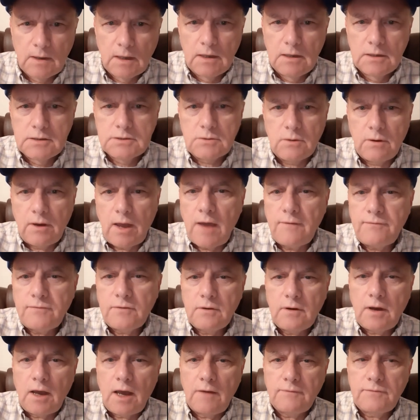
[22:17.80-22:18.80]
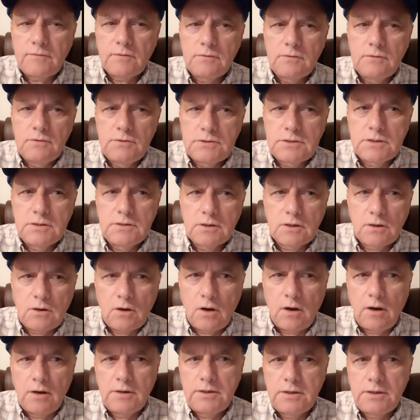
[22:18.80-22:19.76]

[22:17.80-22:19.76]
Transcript: So after losing the car